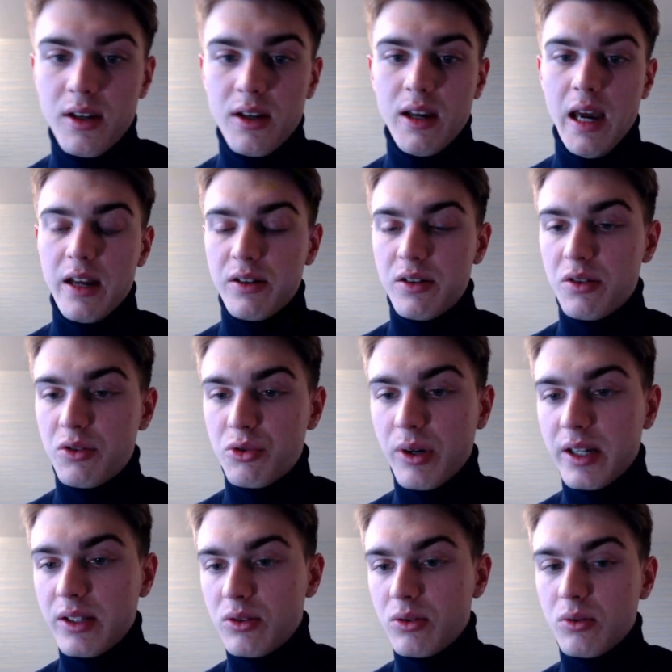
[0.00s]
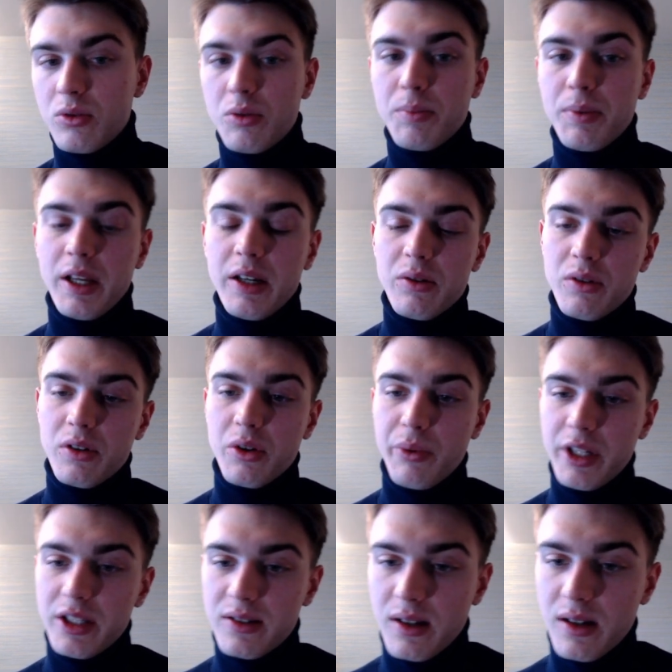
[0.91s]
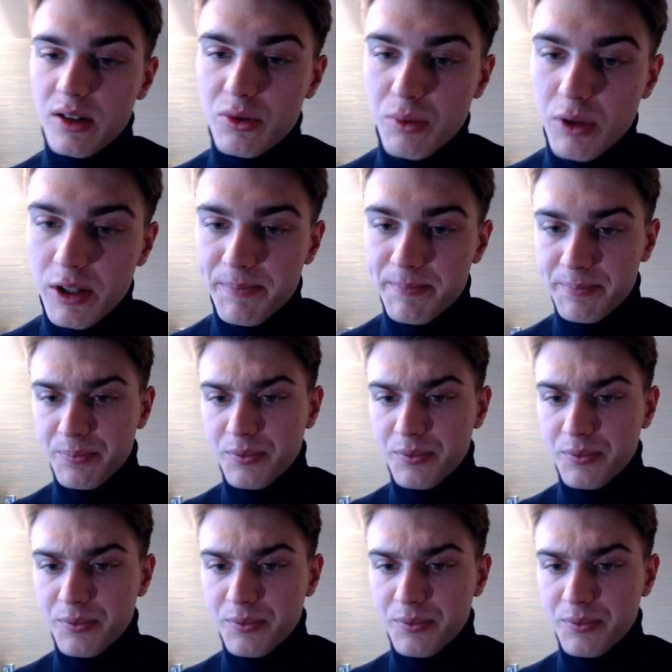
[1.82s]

and try to play on the queen side as well.